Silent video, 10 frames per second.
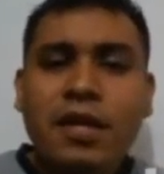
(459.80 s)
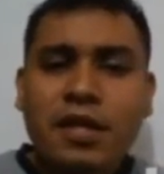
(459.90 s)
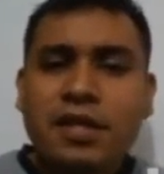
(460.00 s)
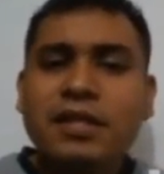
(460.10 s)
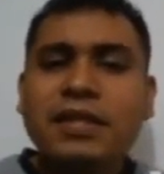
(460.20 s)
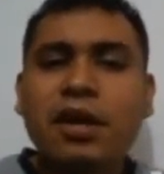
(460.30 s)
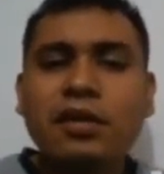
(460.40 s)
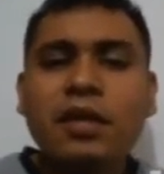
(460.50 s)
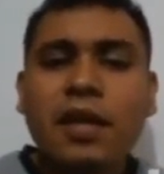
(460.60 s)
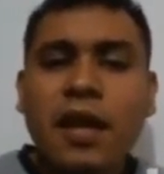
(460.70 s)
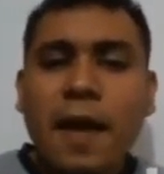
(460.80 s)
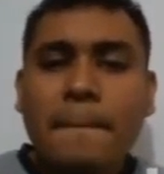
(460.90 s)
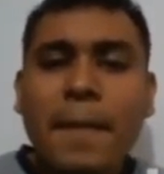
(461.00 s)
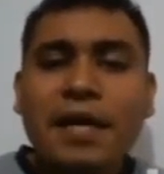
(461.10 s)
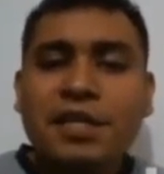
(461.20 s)
is done
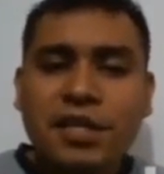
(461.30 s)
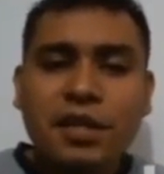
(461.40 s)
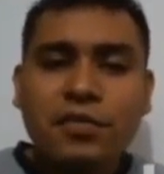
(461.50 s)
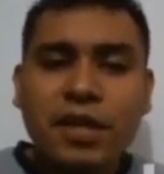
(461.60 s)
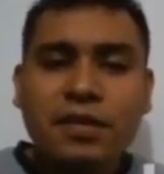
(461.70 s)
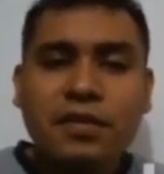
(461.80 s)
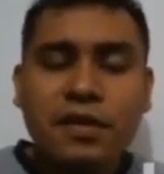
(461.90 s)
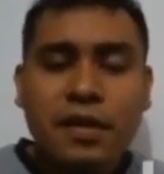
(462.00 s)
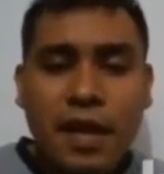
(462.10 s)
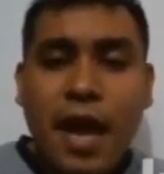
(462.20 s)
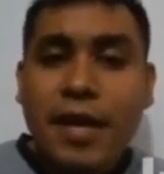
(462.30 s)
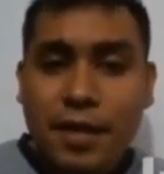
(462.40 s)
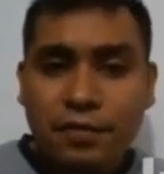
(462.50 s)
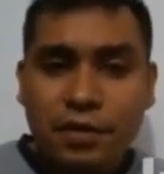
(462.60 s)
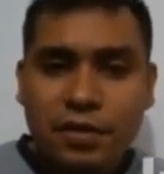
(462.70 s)
by children and
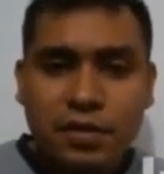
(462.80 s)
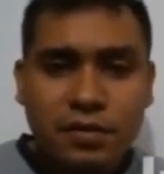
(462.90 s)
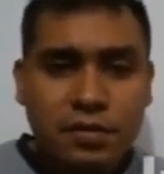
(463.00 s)
adults.